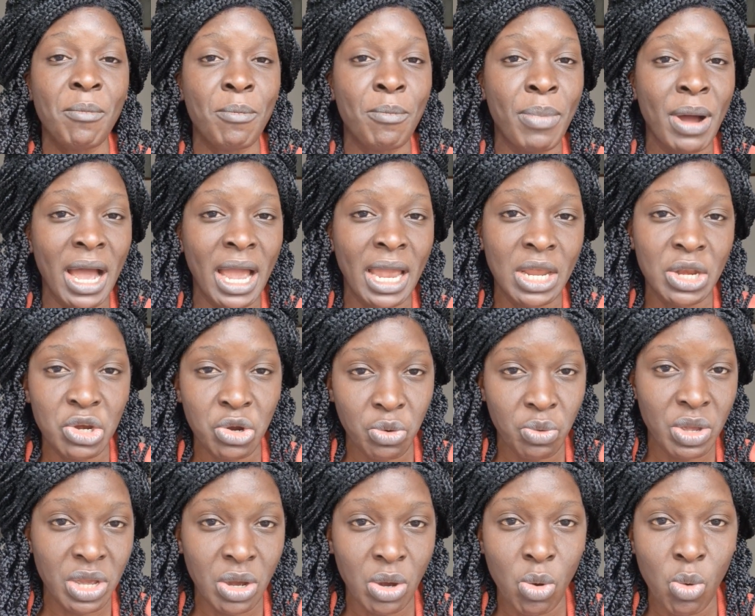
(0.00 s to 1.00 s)
by
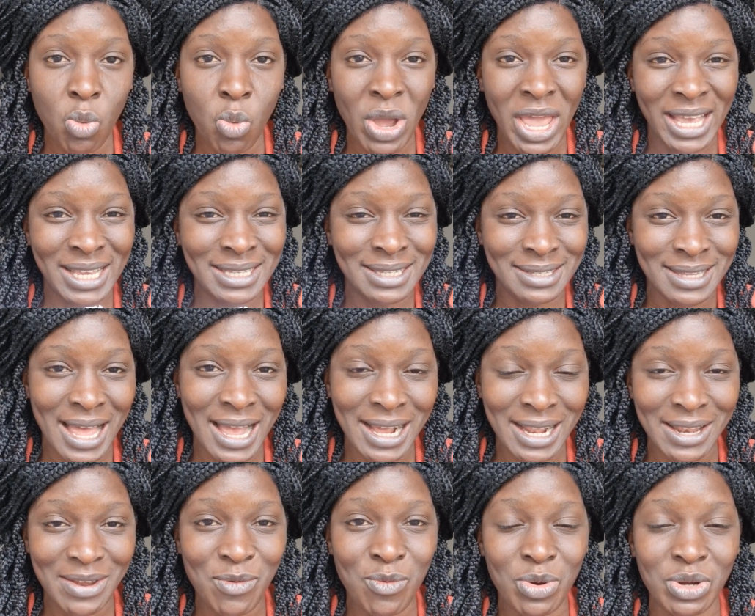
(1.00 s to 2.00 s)
knowing
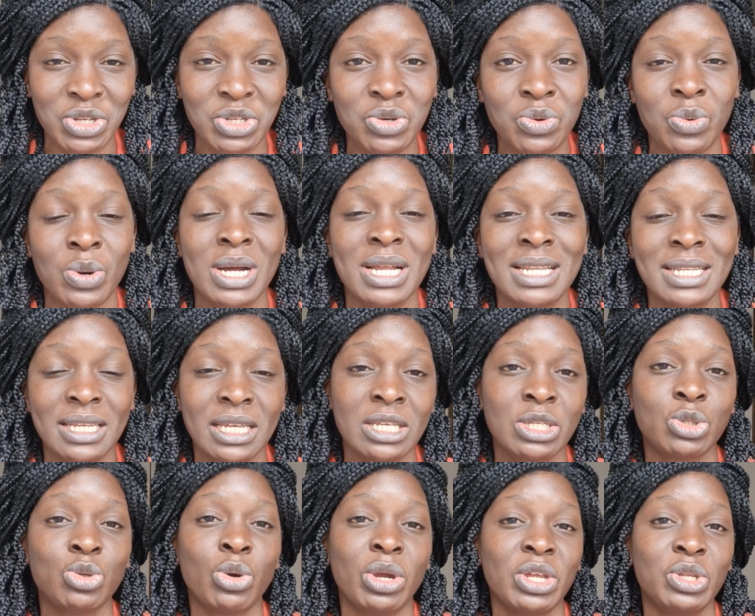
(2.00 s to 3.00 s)
exactly what you want is
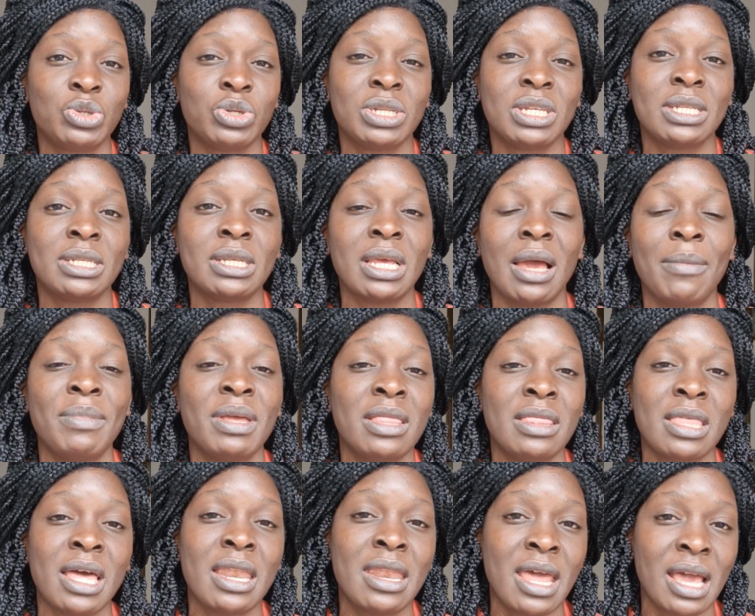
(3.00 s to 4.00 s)
going to determine
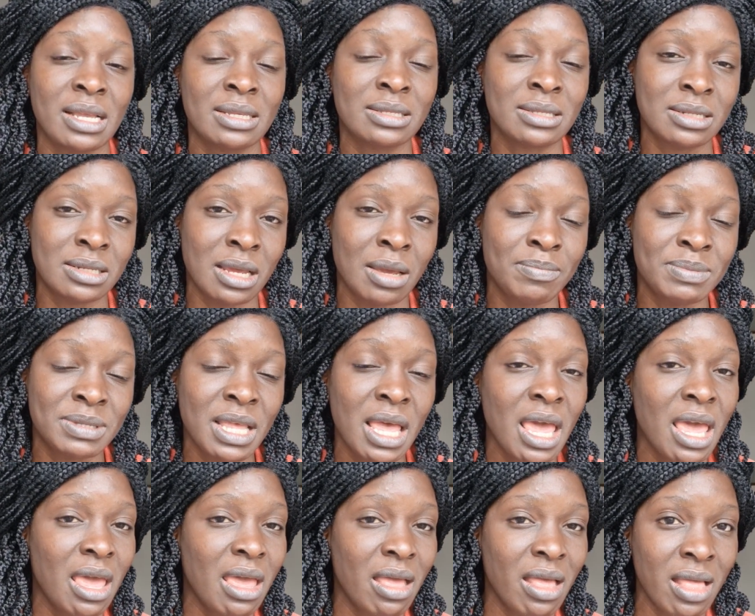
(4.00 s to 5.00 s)
the next steps
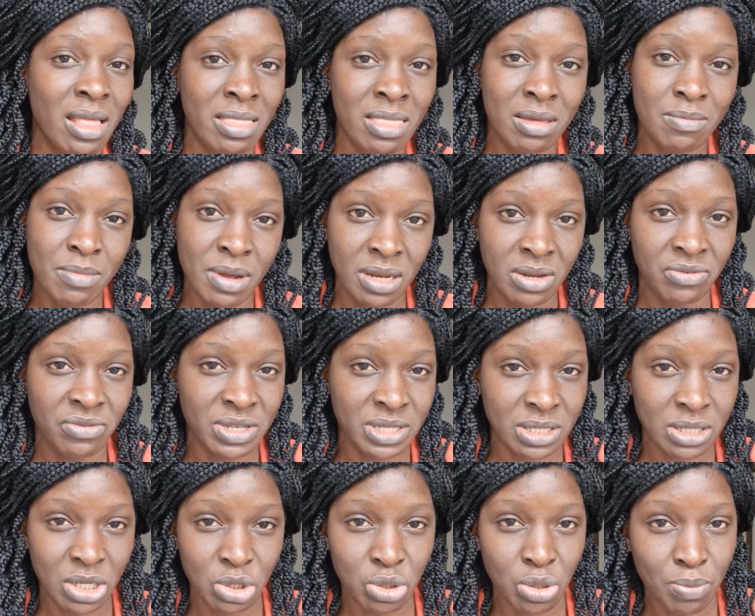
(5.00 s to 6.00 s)
in the
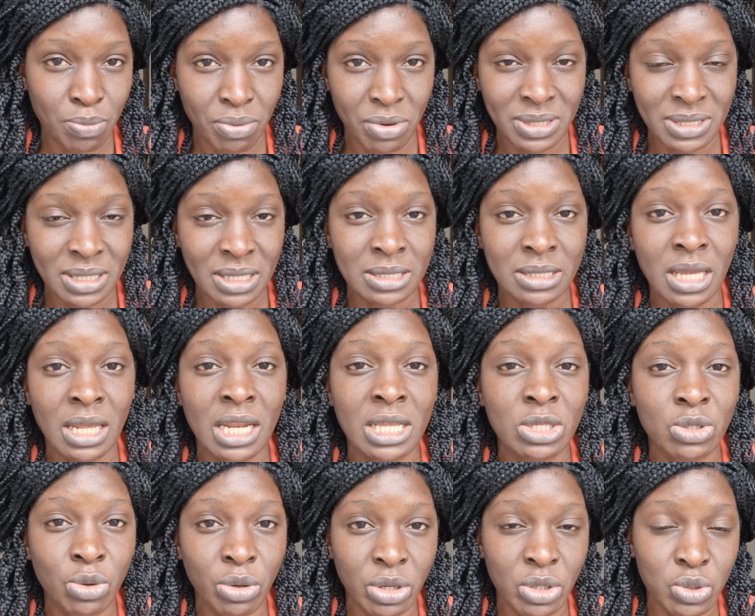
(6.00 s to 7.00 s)
manifestation process, and it's
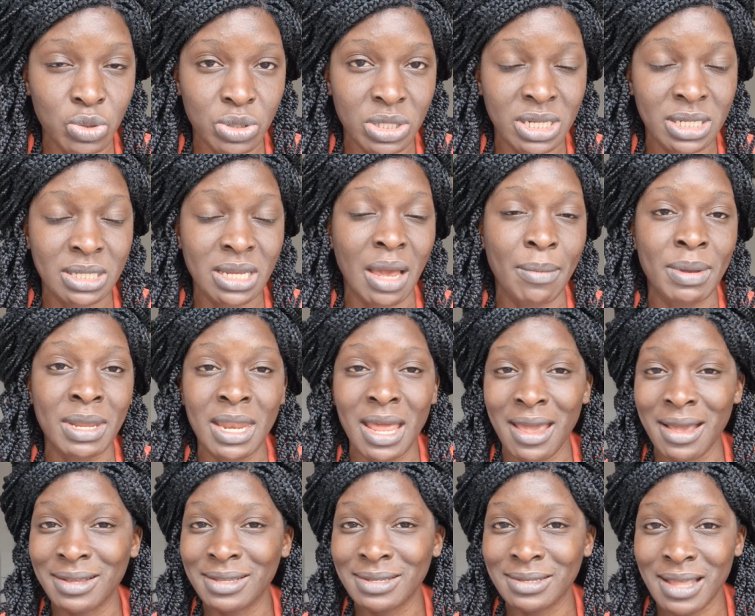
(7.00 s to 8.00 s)
going to determine
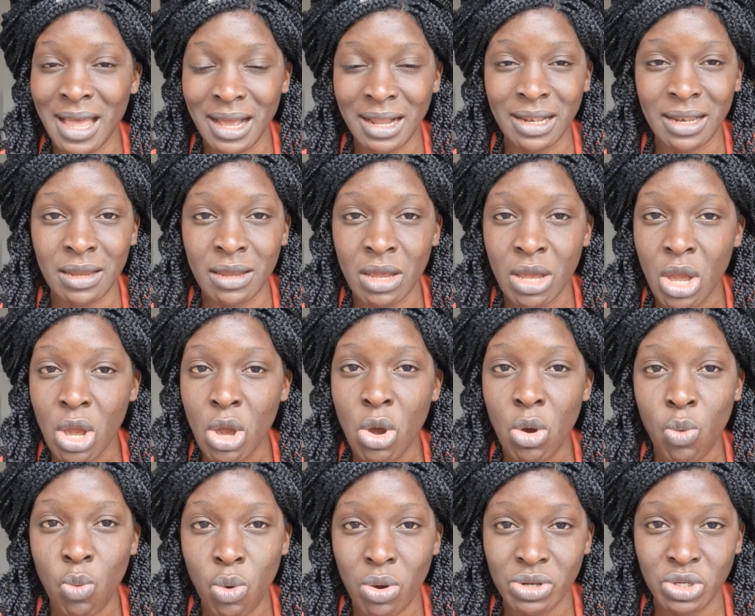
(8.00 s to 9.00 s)
exactly
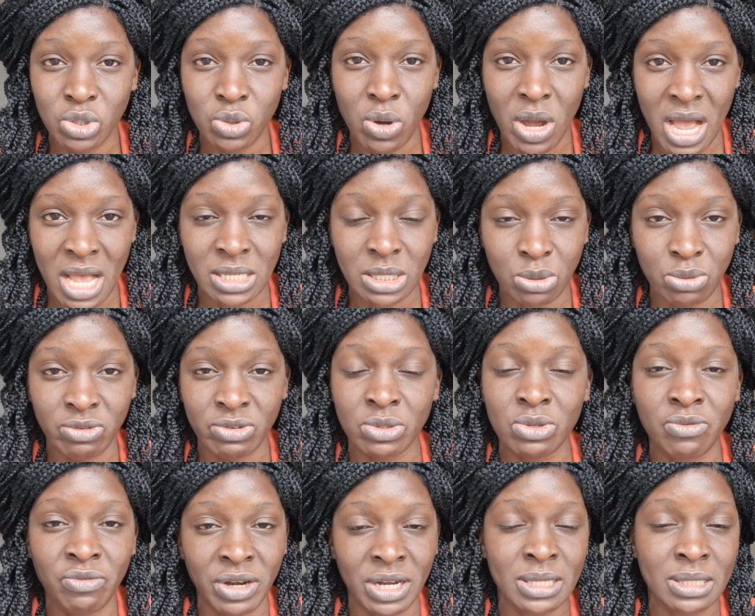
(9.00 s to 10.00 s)
what you ask for. So
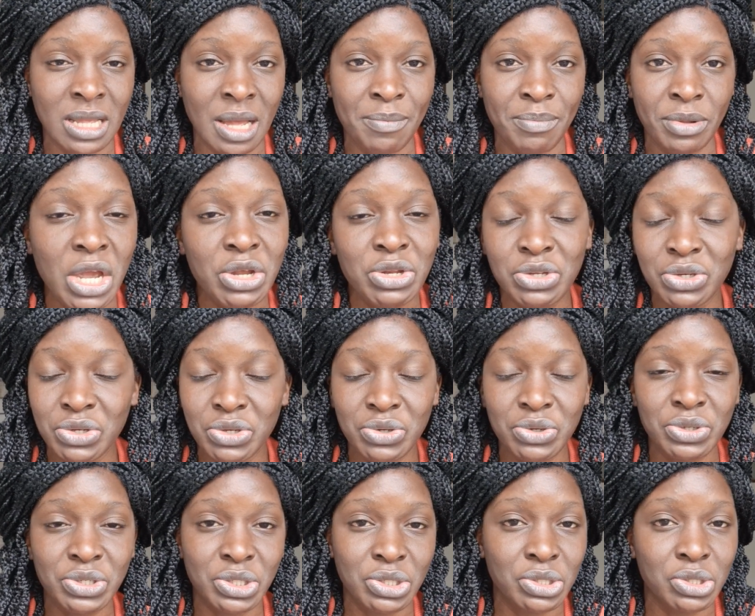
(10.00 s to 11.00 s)
for example, do you
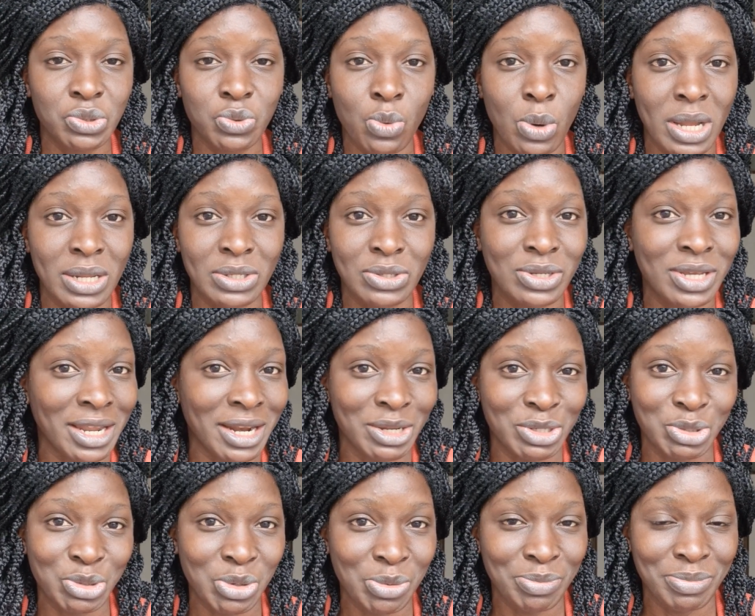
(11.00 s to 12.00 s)
just want to get a
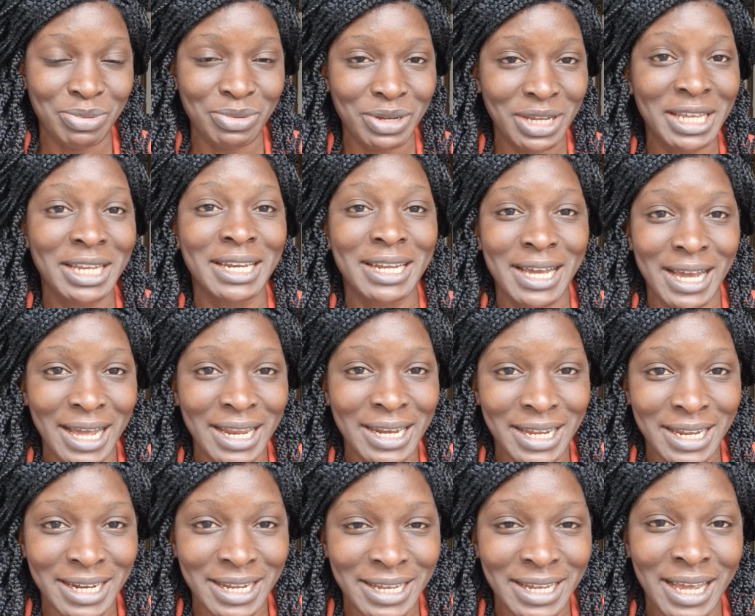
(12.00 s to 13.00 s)
job in
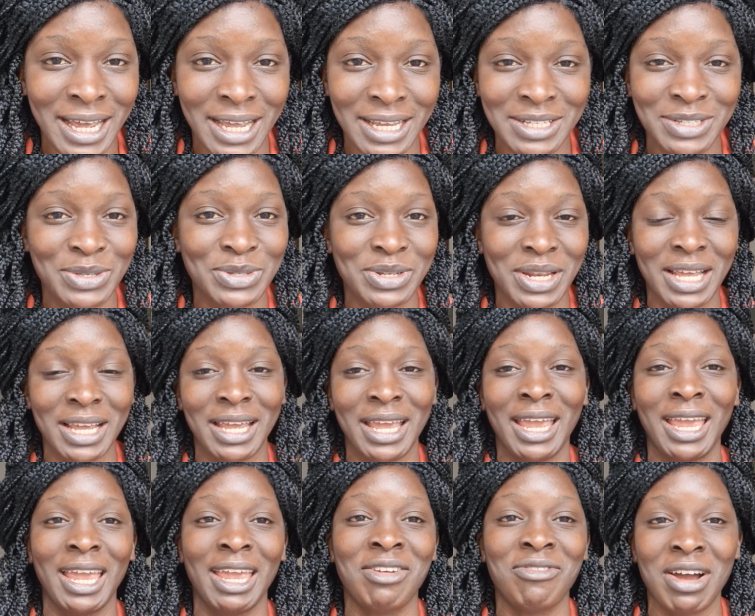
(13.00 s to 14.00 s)
Canada? Yeah, just like, hey
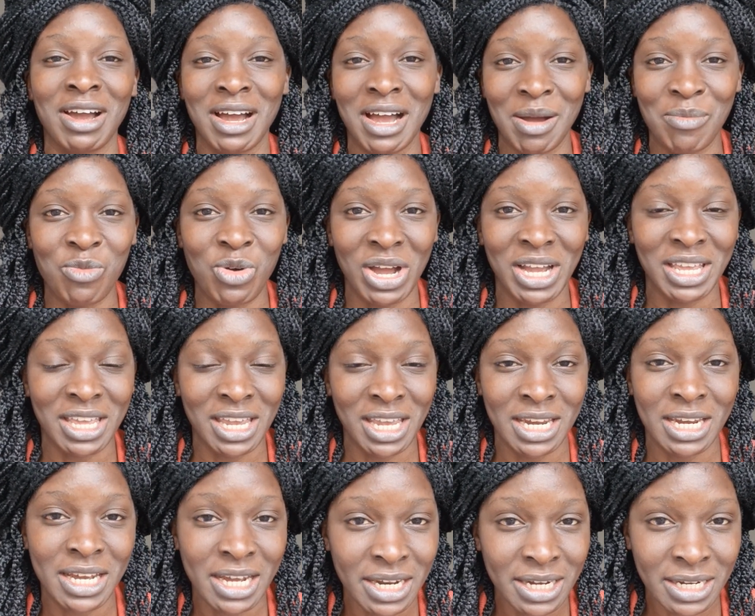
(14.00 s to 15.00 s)
Eva, I'm working in
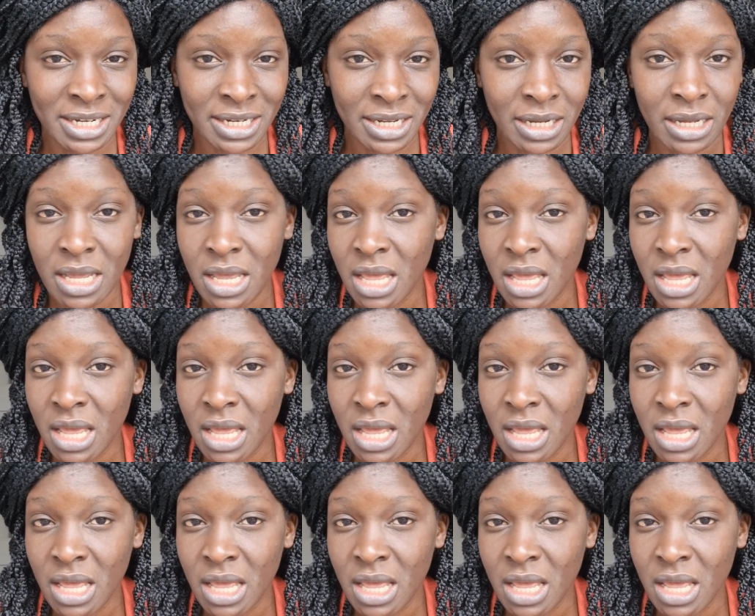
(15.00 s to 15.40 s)
Canada.